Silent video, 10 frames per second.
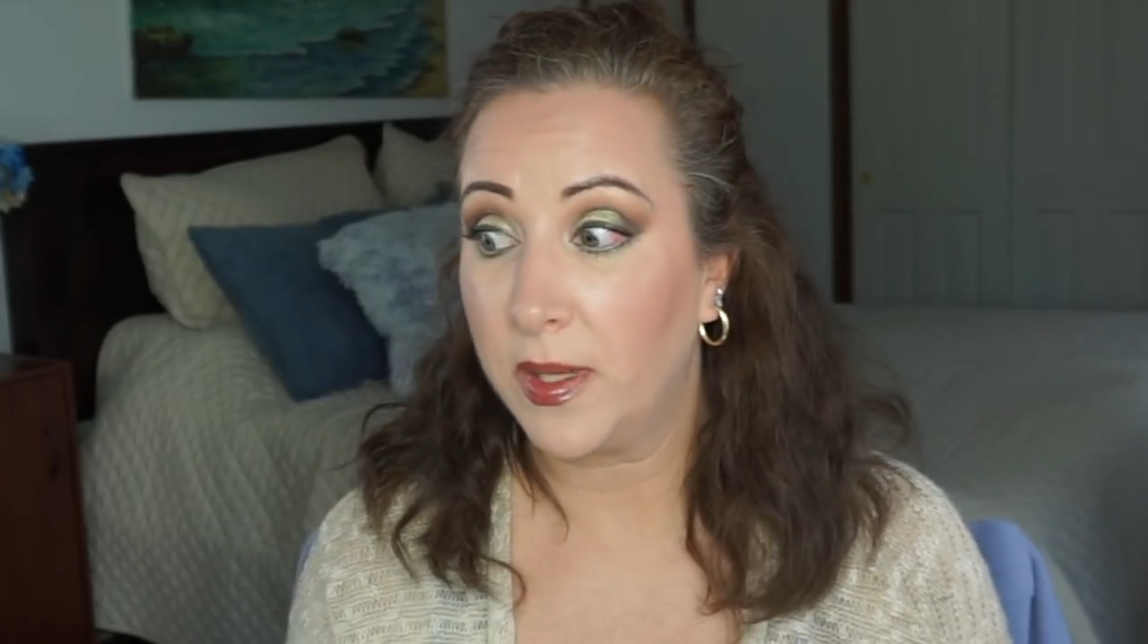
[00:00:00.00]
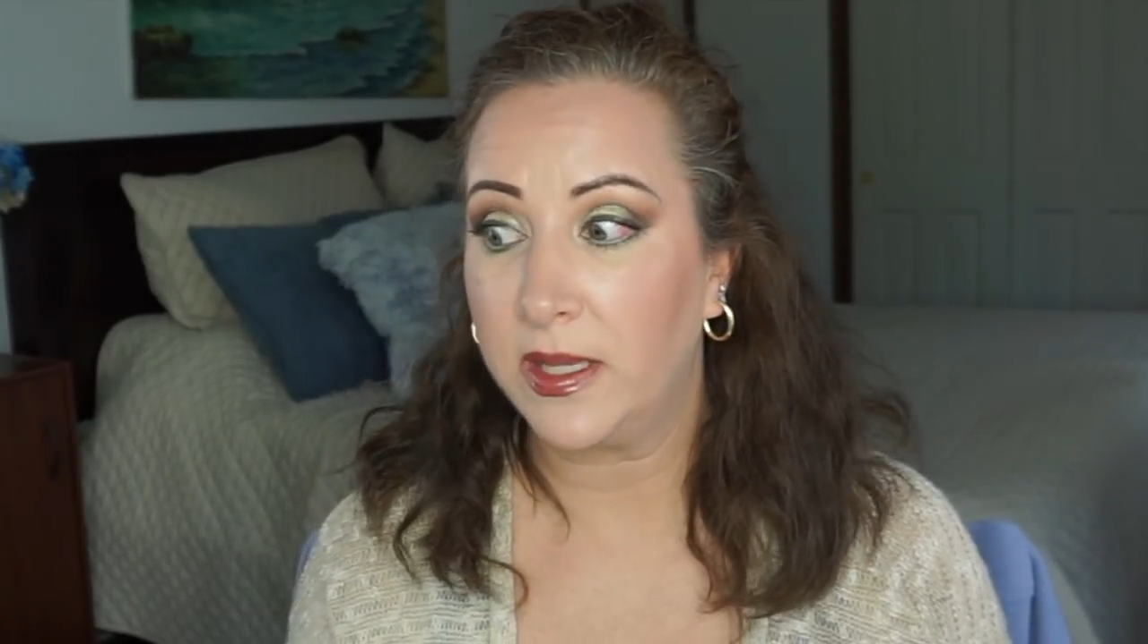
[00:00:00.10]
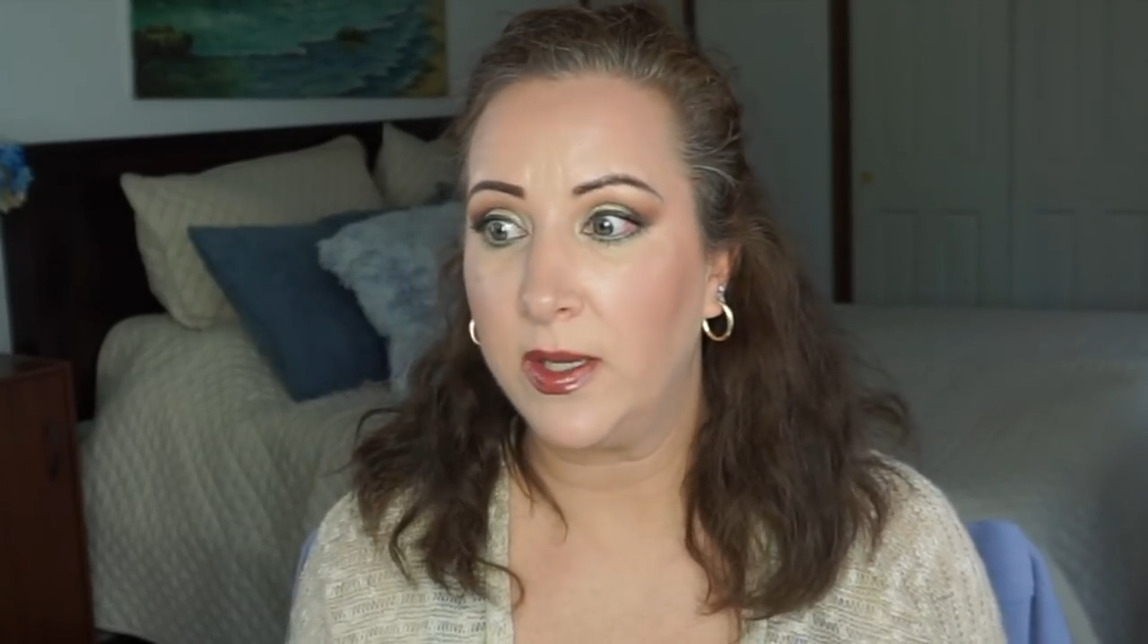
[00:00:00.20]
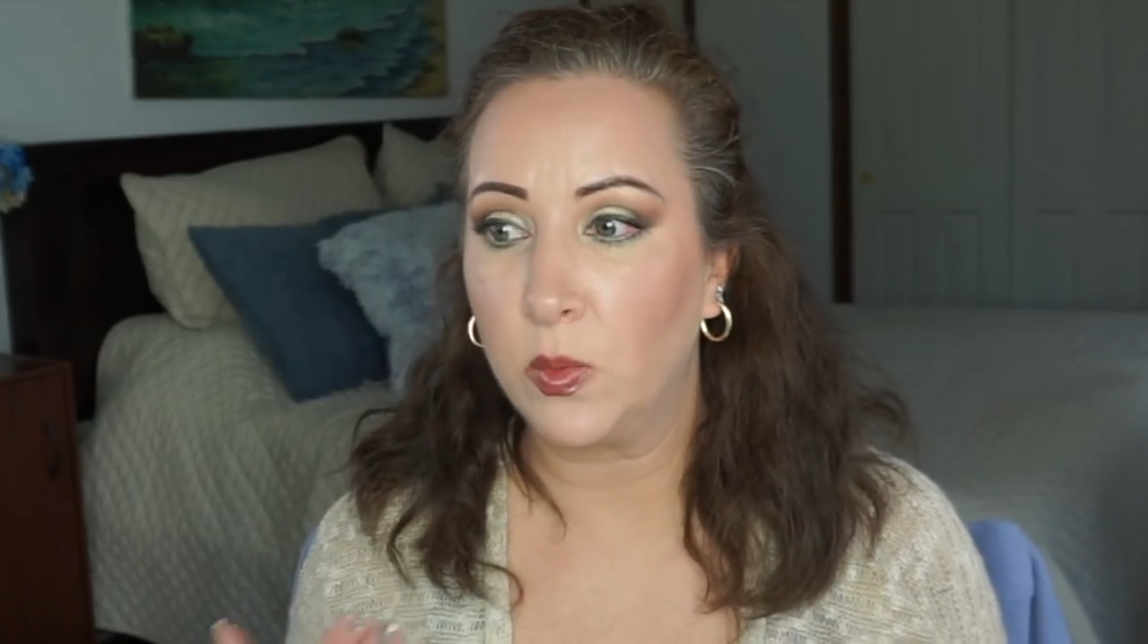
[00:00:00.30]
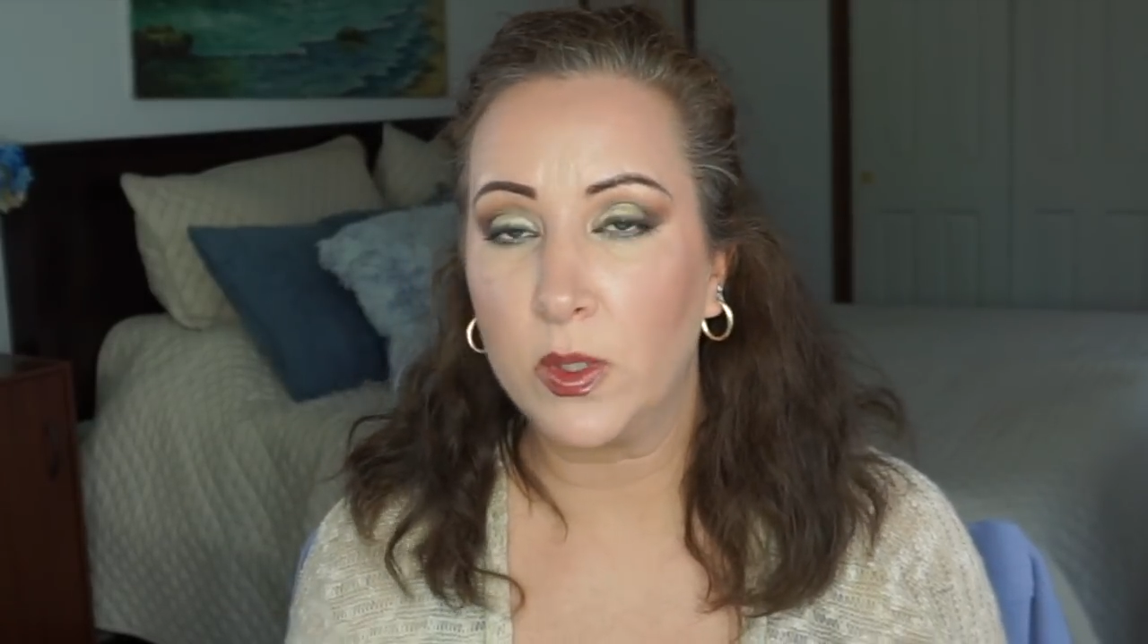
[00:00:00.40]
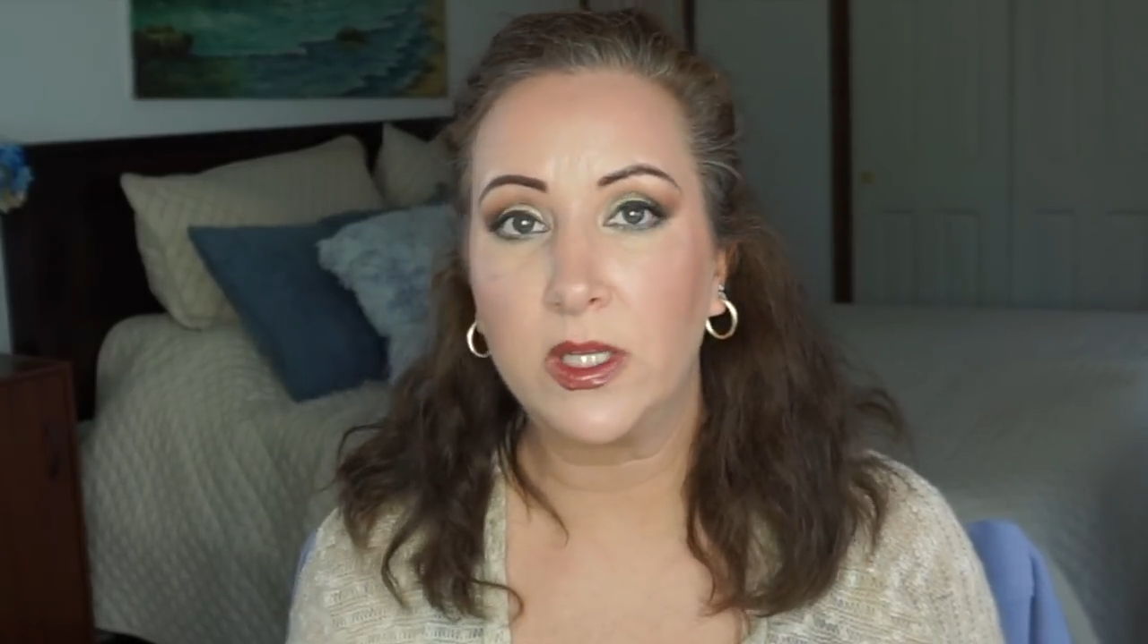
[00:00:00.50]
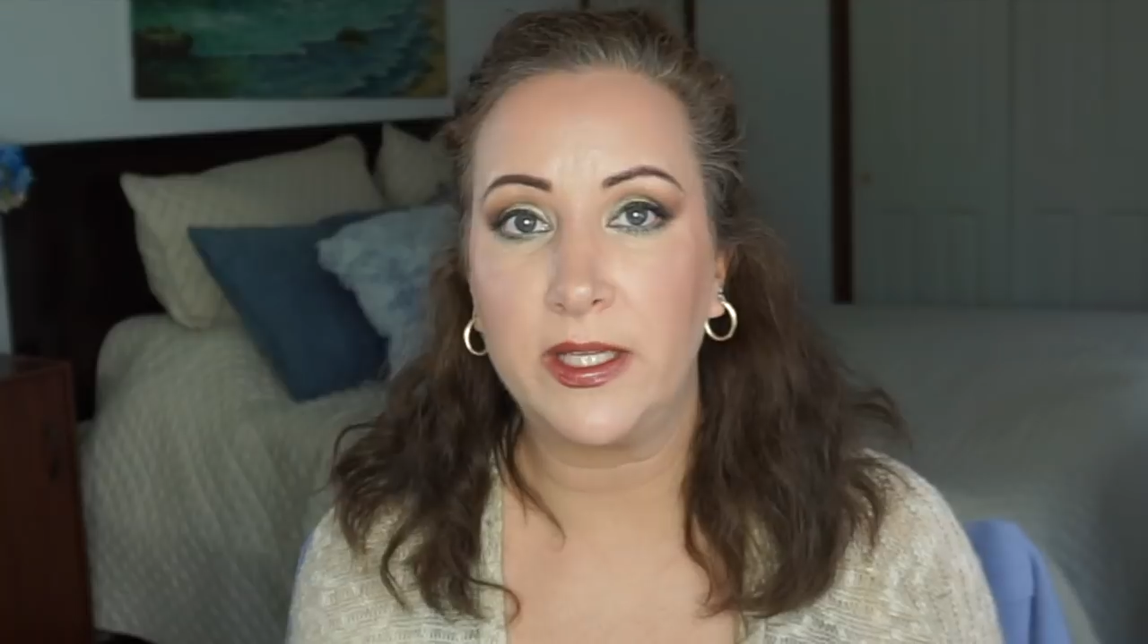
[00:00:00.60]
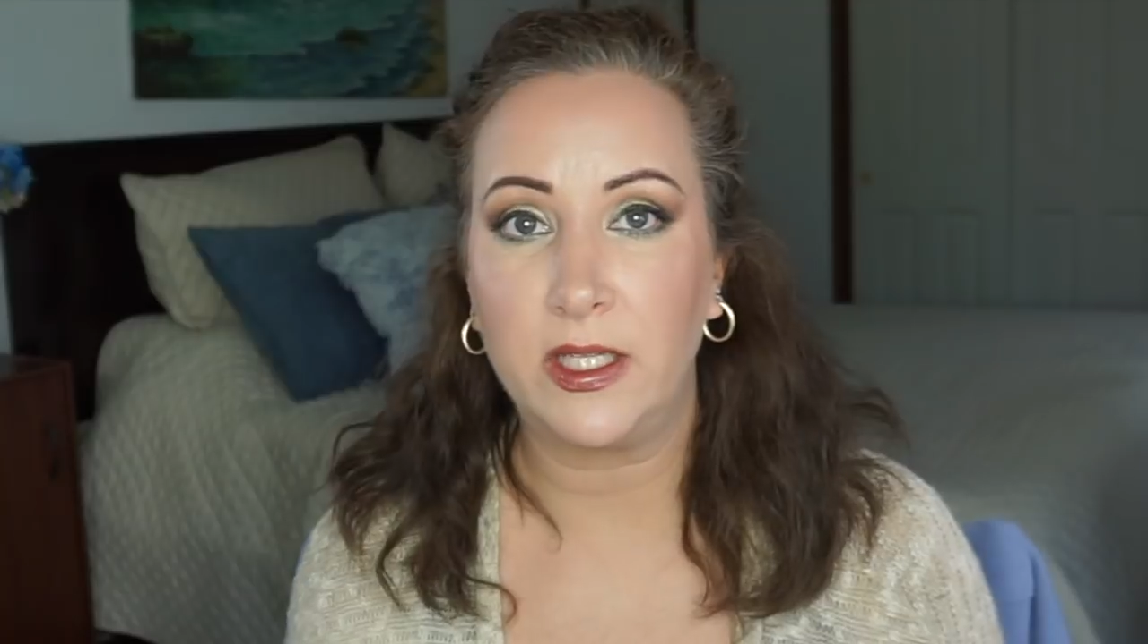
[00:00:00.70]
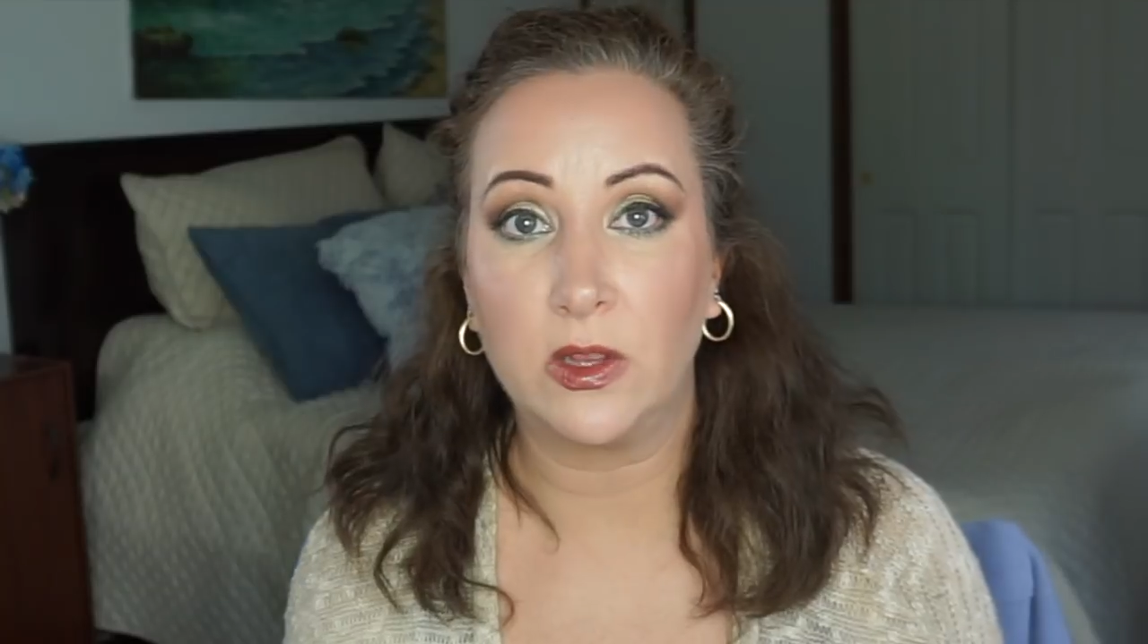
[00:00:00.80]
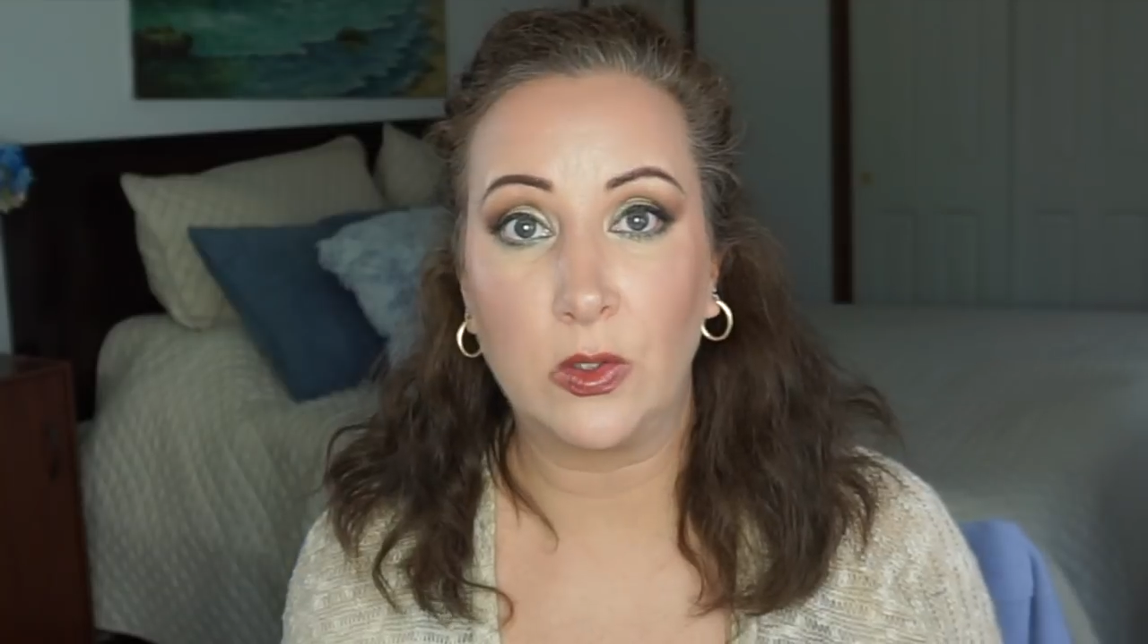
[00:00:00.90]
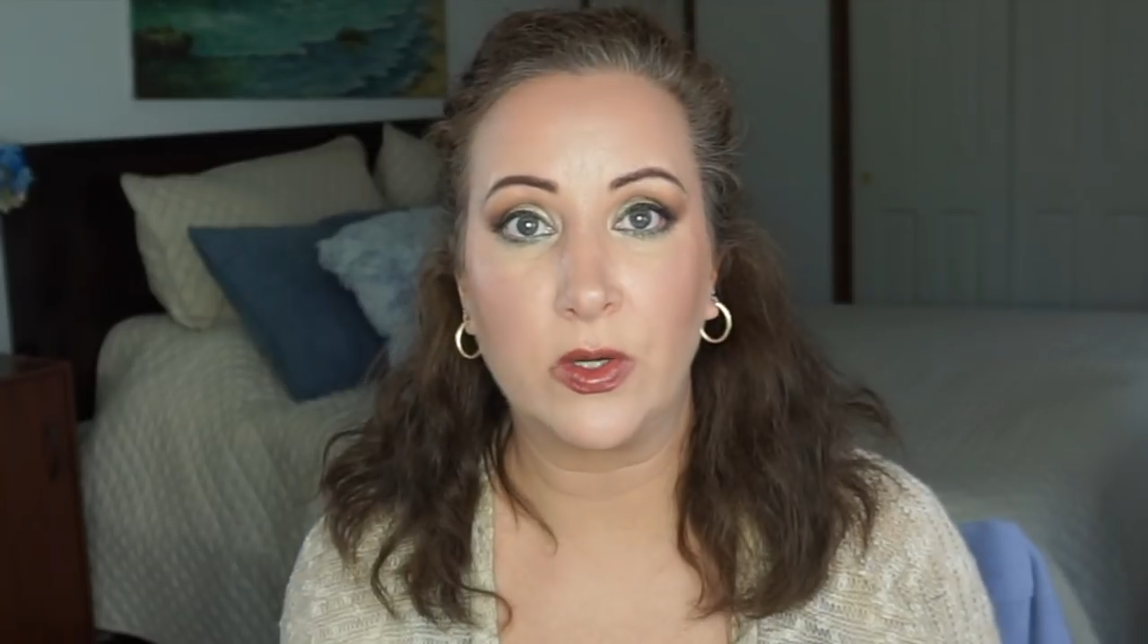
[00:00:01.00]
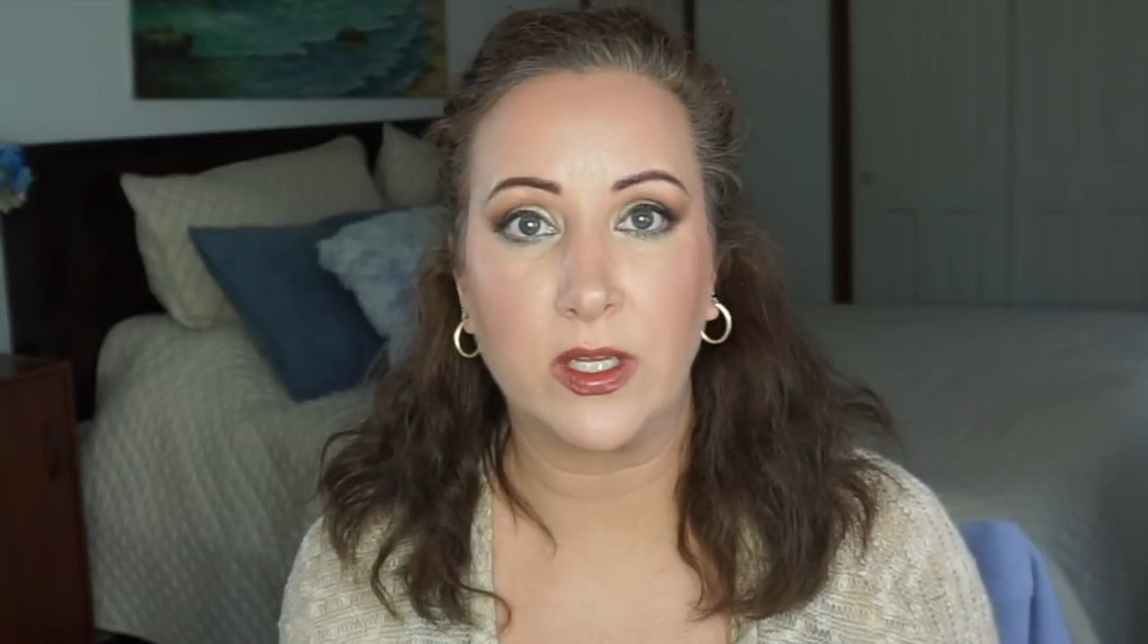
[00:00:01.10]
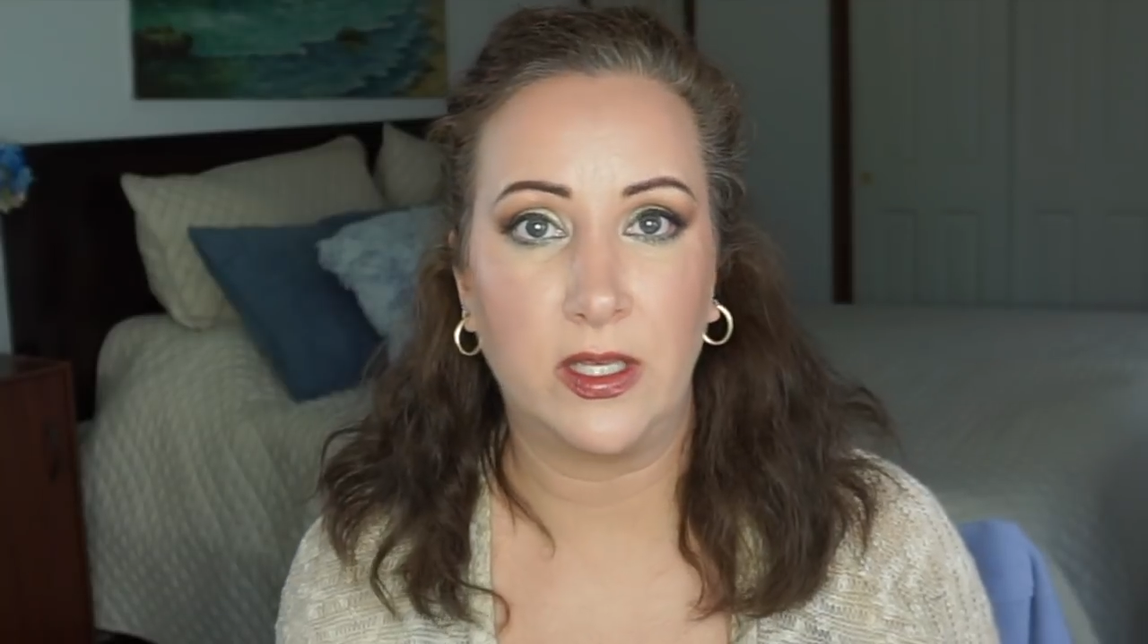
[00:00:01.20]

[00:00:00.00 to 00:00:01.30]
but they really look